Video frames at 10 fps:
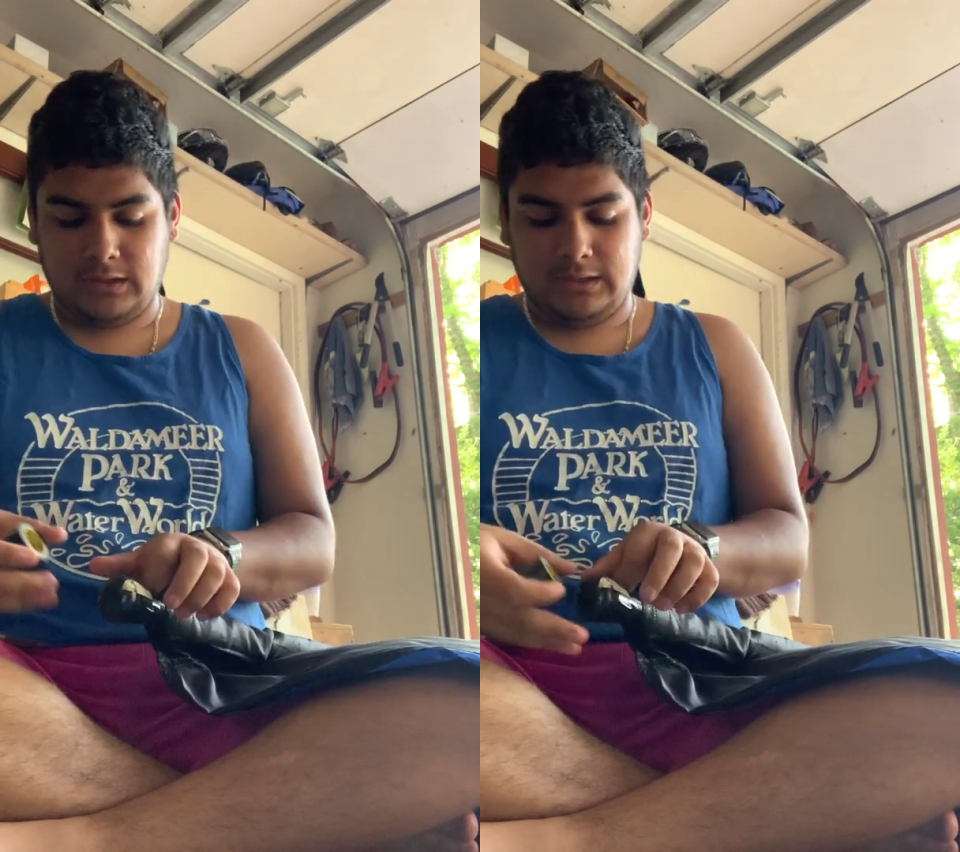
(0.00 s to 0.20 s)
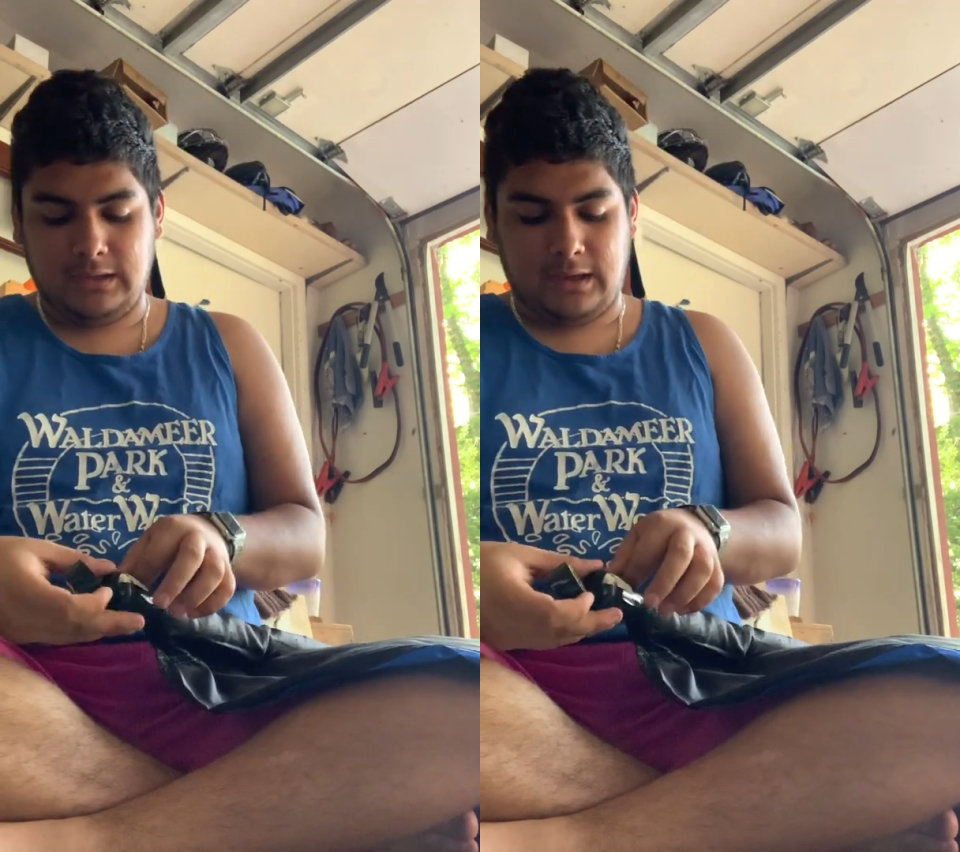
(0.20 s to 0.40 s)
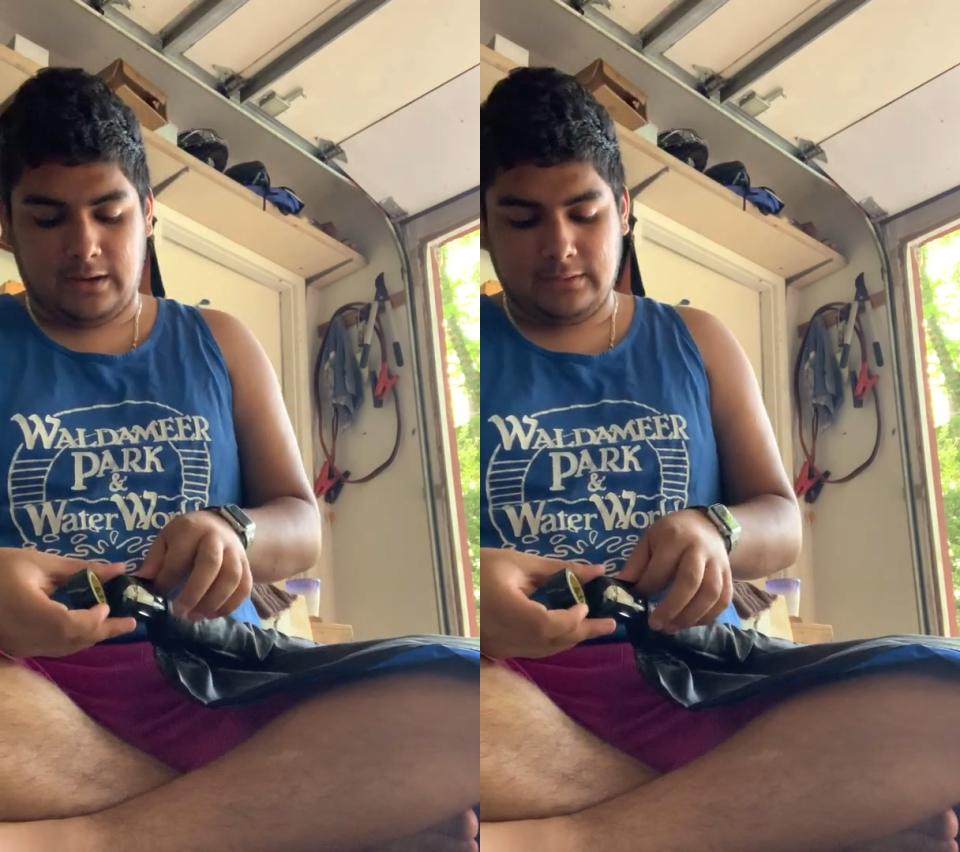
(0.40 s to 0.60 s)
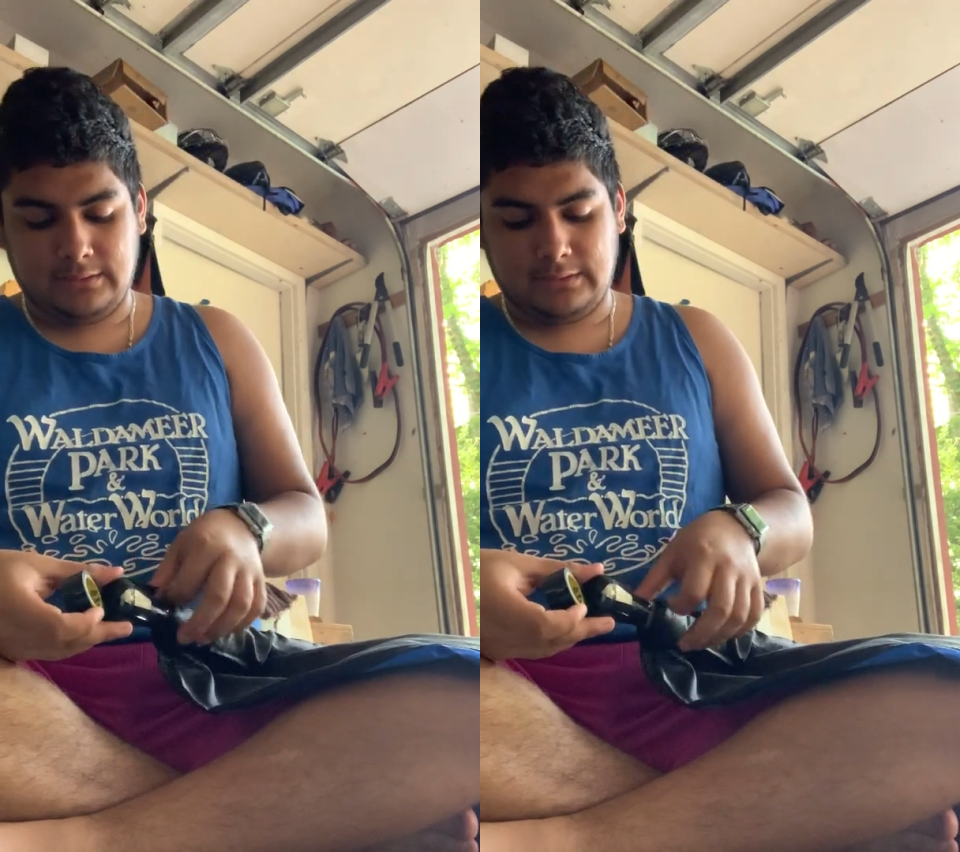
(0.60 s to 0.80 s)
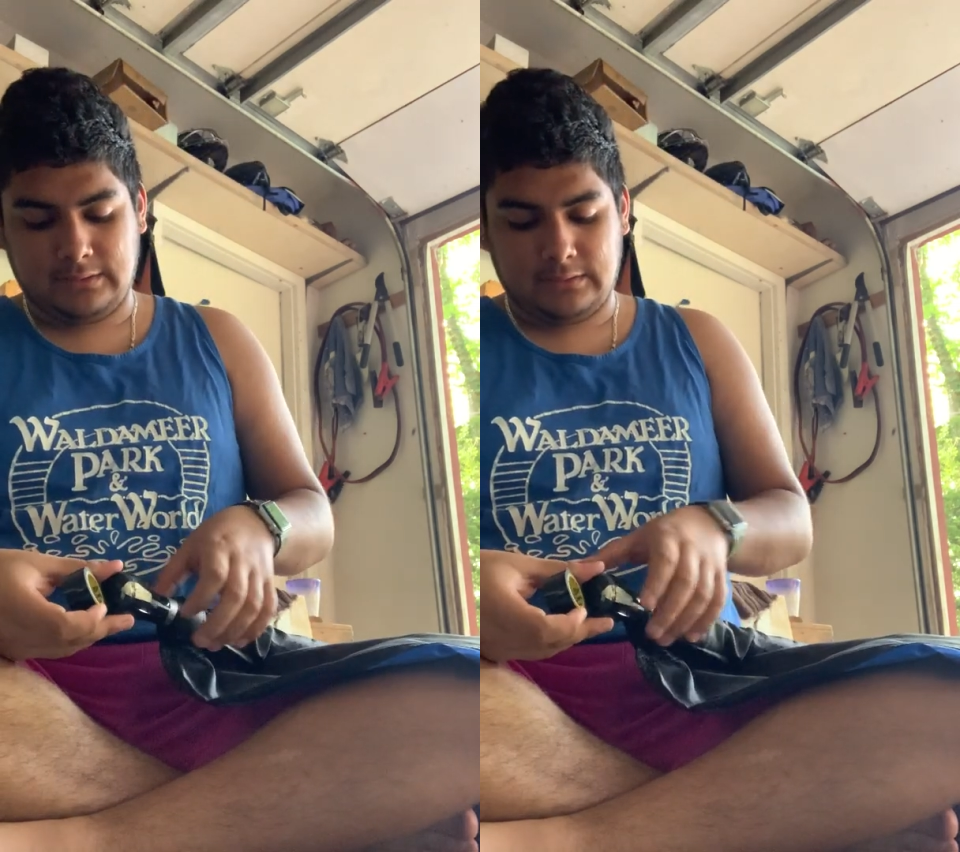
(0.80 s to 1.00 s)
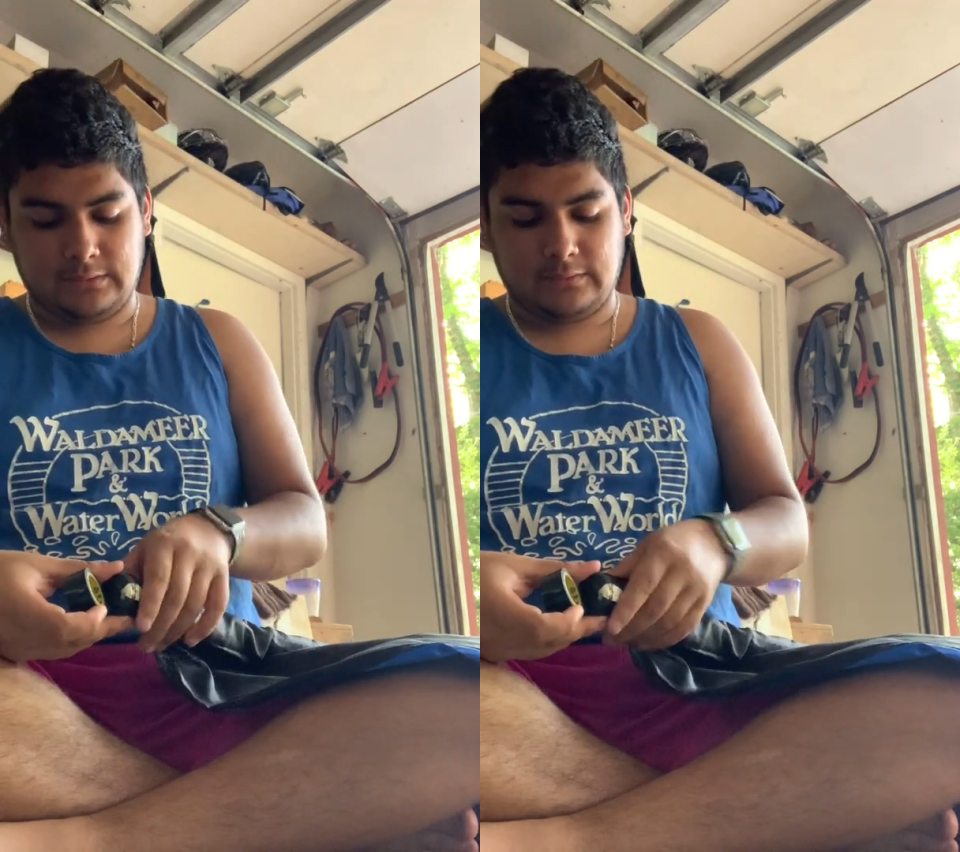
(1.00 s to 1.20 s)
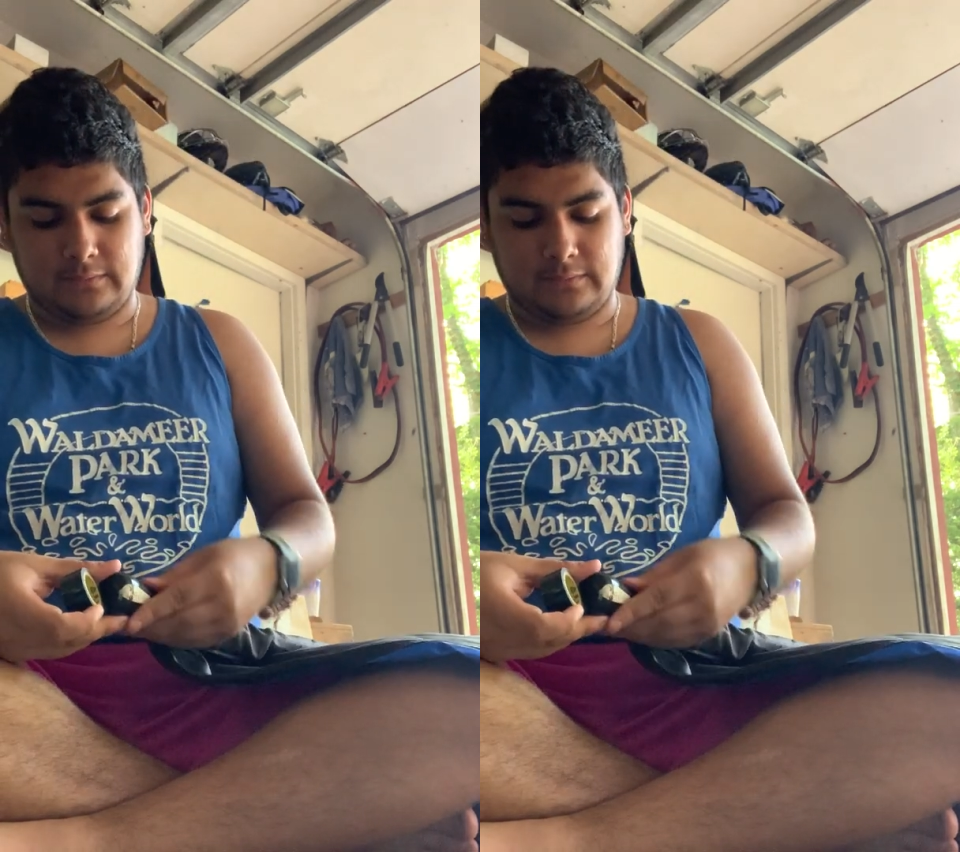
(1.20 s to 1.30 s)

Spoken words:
yes.